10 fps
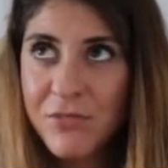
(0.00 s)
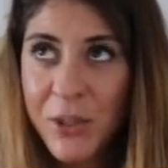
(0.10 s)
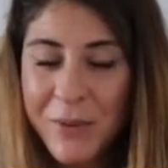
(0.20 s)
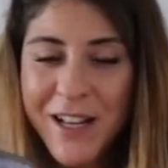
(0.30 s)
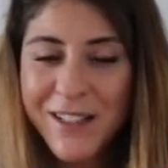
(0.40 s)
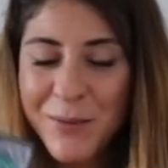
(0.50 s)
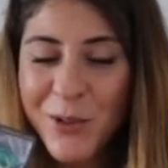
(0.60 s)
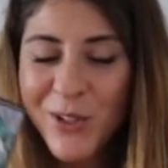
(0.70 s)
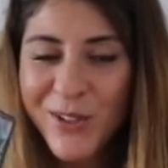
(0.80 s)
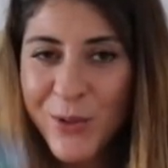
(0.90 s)
gemini
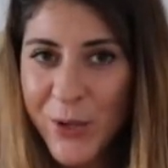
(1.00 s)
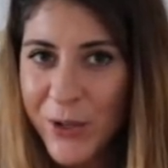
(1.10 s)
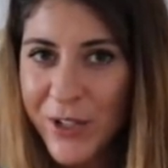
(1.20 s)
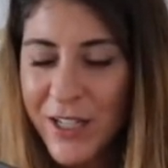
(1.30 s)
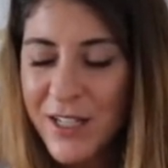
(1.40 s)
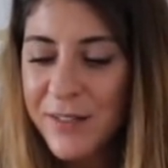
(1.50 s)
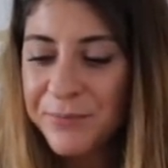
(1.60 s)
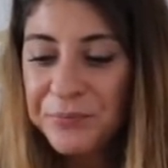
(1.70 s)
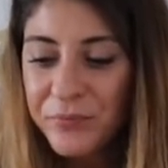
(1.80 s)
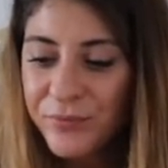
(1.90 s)
libra and aquarius
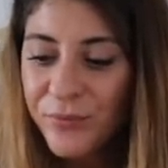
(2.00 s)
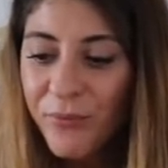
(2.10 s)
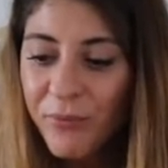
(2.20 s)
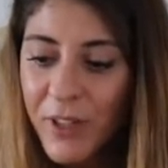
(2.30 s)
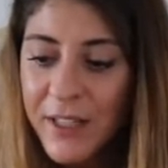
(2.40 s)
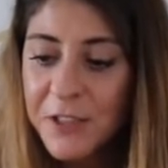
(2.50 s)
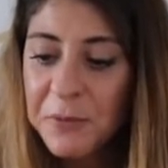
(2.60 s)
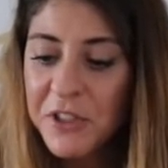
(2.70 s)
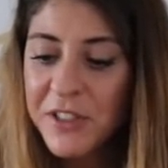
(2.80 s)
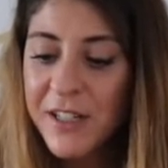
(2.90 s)
this
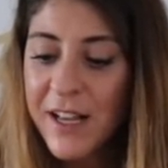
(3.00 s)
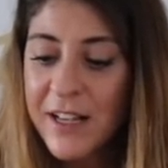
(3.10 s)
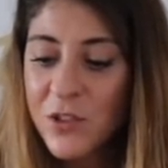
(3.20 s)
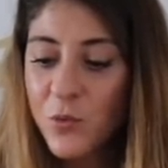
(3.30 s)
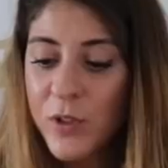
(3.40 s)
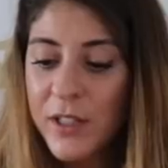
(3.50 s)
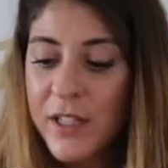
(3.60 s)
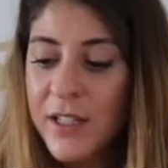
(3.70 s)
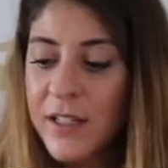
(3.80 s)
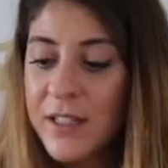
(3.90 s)
person has
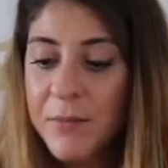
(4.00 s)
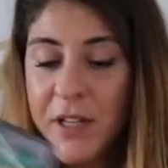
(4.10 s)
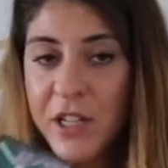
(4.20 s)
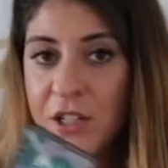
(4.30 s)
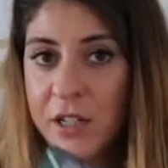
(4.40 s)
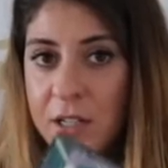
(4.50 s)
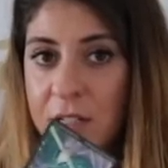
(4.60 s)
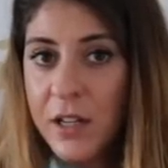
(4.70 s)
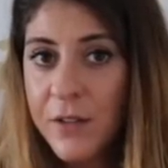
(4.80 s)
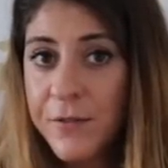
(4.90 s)
really diminished their
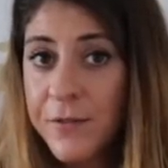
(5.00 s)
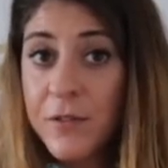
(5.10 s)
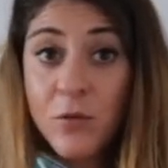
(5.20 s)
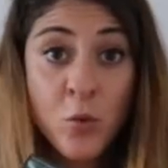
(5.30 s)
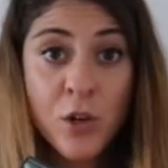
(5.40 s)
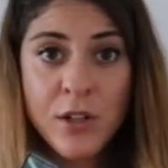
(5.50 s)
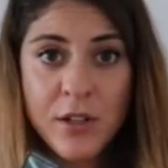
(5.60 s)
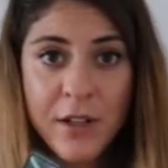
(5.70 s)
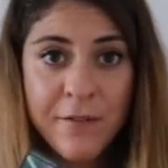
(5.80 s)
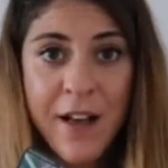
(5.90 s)

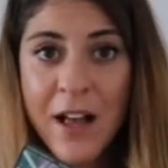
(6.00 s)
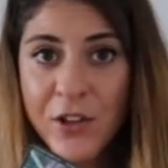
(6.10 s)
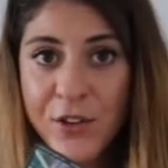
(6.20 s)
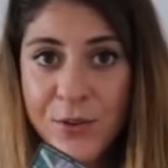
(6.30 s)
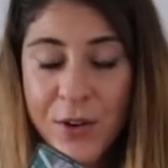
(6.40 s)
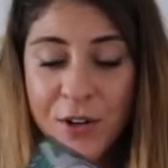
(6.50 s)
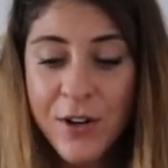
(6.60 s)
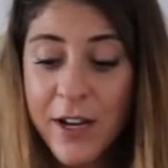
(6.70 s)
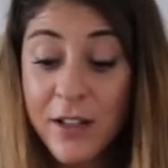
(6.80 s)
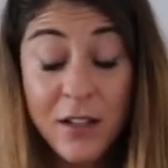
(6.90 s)
self-worth and value all
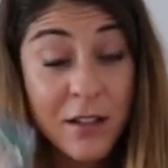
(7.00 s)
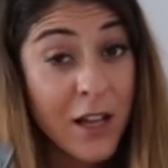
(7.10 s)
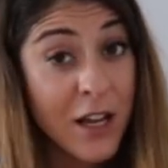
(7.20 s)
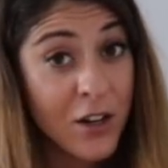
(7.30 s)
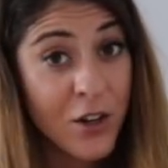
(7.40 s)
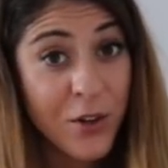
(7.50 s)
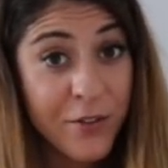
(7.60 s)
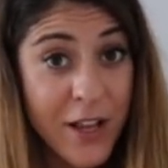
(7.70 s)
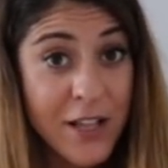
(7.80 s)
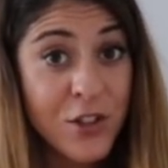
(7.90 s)
right and i don't know
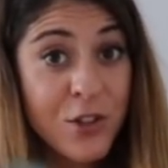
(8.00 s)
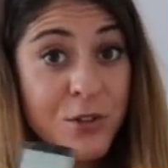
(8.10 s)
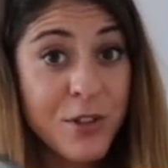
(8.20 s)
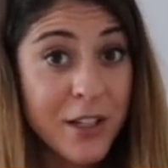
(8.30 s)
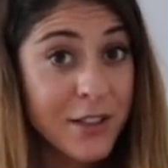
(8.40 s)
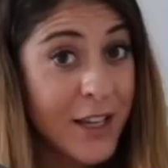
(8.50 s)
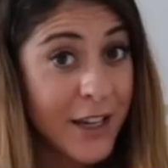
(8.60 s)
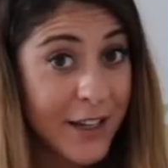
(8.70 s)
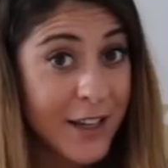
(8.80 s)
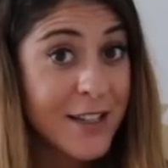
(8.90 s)
if that's you then
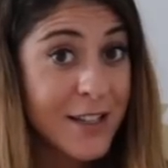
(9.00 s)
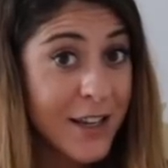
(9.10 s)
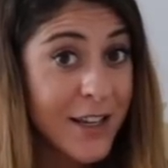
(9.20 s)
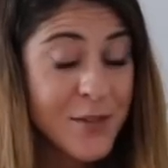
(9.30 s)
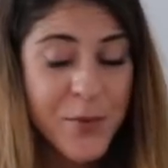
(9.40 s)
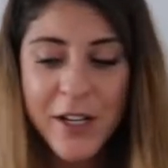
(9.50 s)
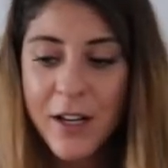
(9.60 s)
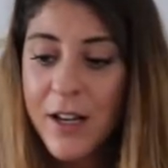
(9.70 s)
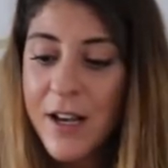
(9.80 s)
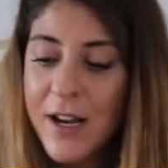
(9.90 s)
take it as it is but
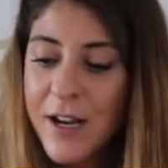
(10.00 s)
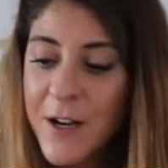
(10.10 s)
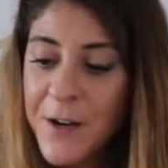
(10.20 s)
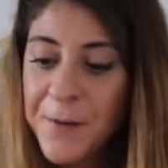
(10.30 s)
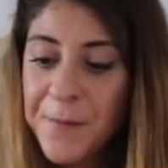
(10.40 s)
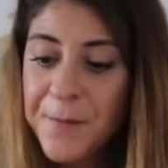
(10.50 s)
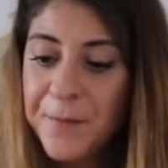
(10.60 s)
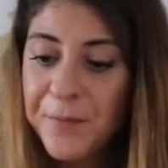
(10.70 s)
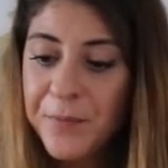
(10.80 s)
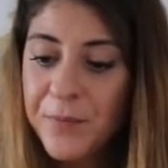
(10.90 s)

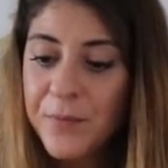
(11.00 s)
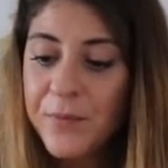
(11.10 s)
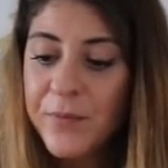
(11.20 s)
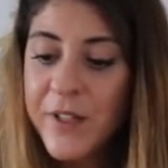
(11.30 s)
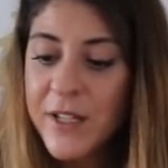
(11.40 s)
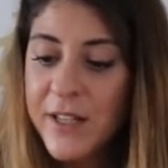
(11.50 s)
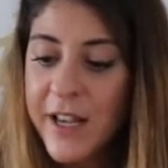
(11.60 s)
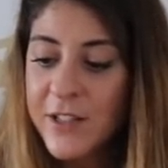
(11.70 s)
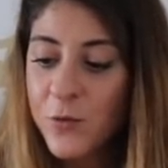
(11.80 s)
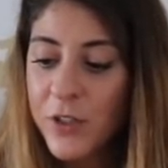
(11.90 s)
um, this
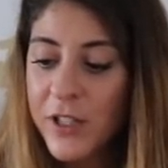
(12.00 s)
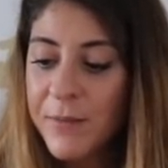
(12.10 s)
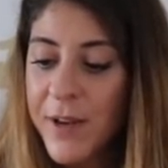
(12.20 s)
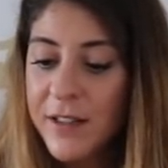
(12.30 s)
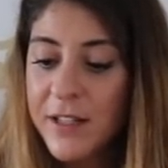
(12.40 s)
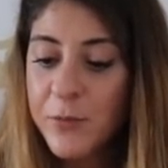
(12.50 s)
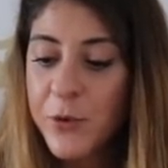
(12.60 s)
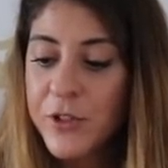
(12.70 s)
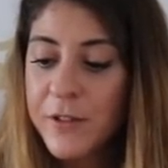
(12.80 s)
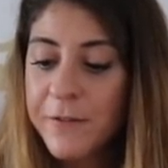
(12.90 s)
has really made this
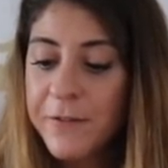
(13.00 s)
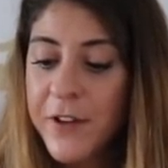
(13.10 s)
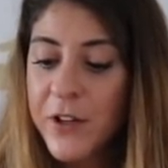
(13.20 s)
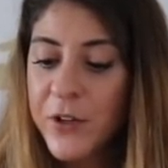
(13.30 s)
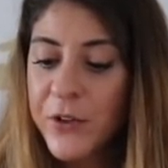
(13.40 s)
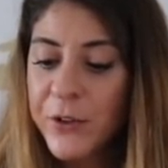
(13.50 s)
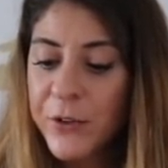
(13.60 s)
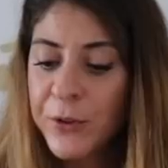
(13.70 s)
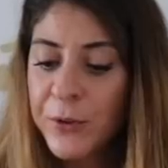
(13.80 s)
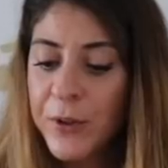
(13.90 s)
person
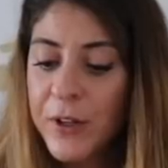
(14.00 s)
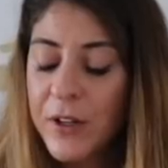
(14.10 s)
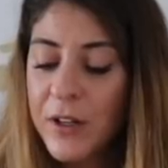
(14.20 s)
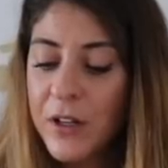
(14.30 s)
feel